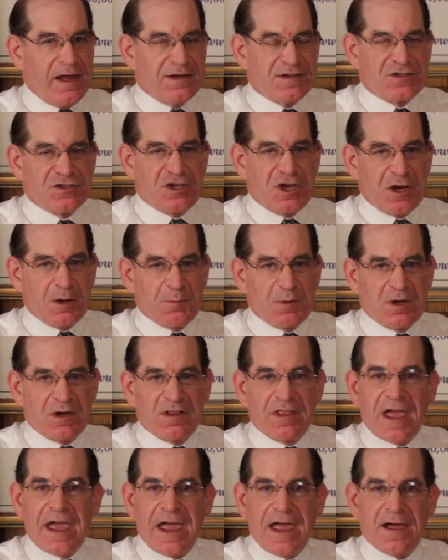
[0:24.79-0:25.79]
and is
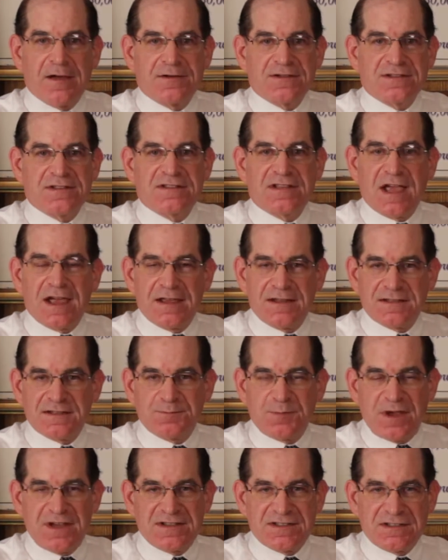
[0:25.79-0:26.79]
chairman of the House
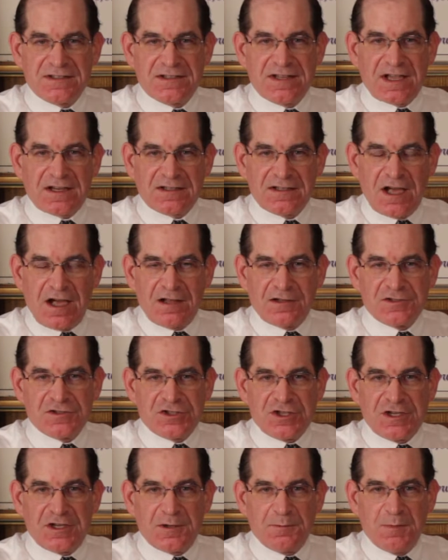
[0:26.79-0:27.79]
Science, Space, and
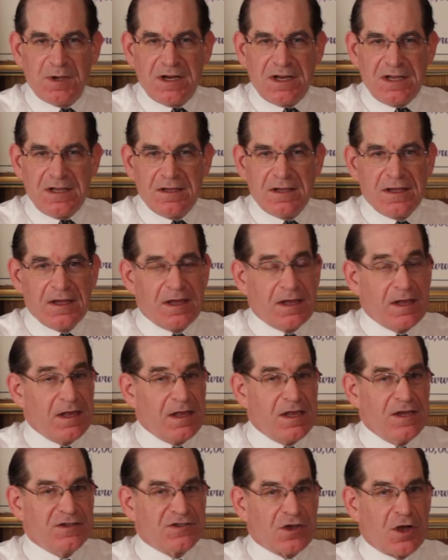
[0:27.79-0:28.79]
Technology Committee.
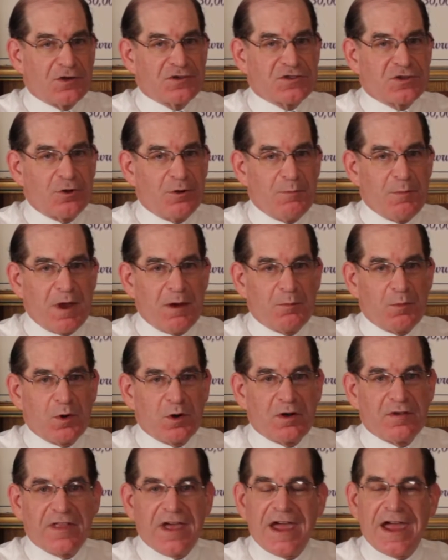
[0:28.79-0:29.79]
He's also a
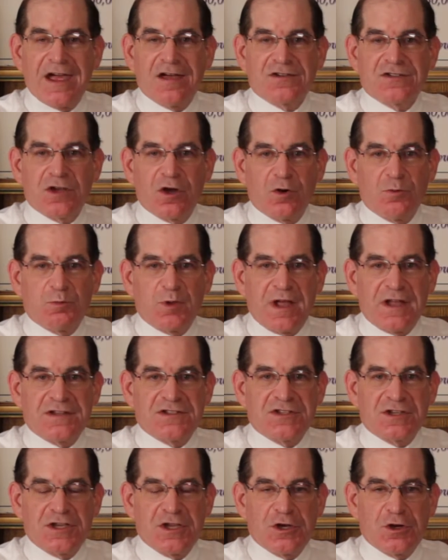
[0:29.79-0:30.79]
member of the House
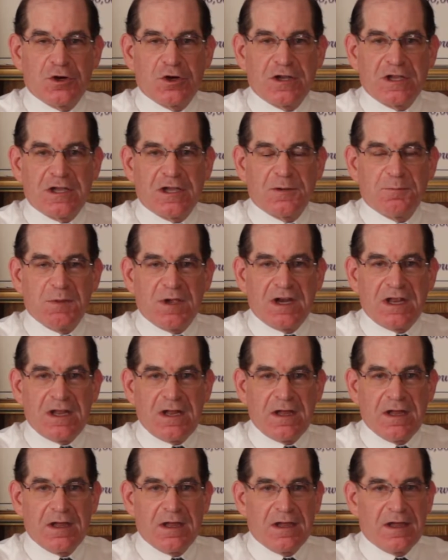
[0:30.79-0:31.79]
Homeland Security
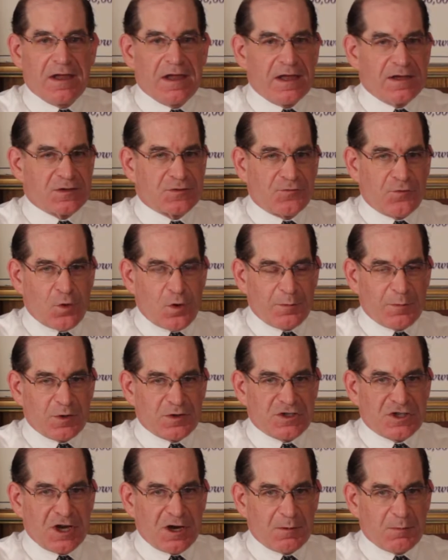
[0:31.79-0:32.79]
Committee. As
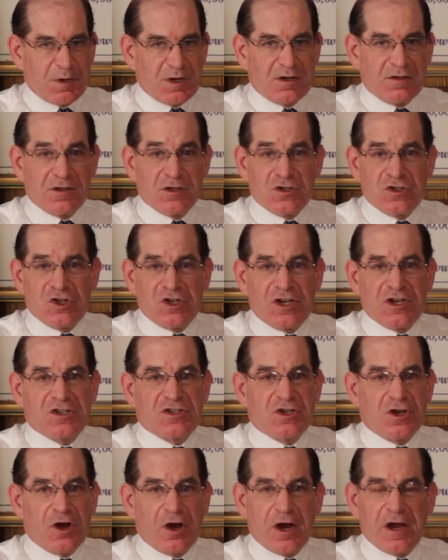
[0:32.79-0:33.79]
former chairman of the
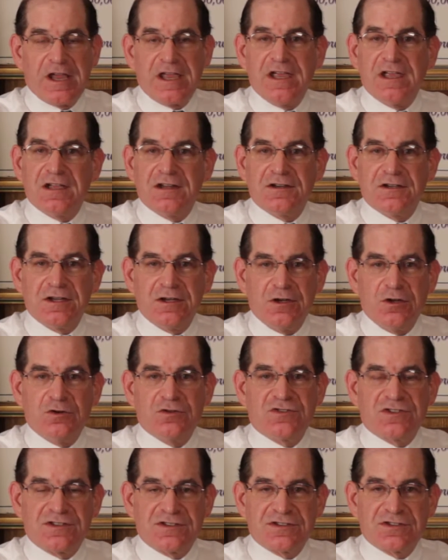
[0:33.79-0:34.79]
Judiciary, he
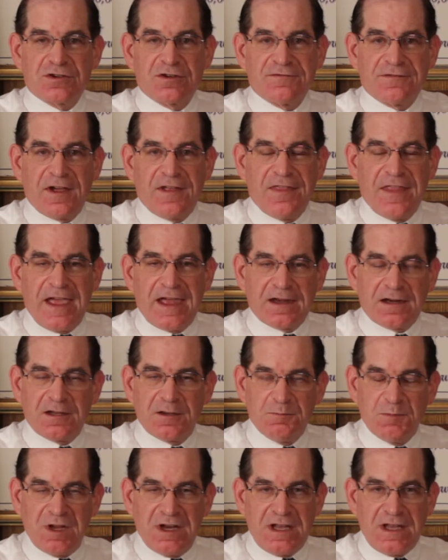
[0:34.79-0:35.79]
continues to serve on
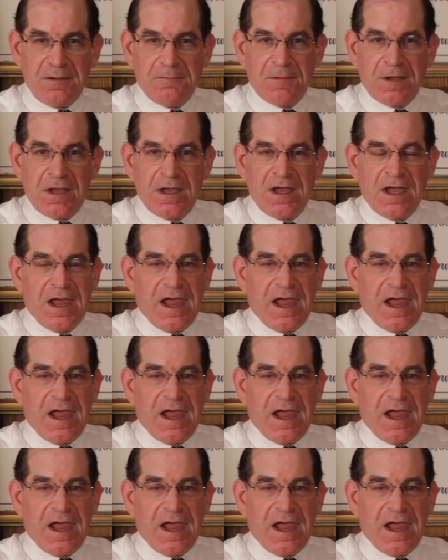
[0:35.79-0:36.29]
that committee,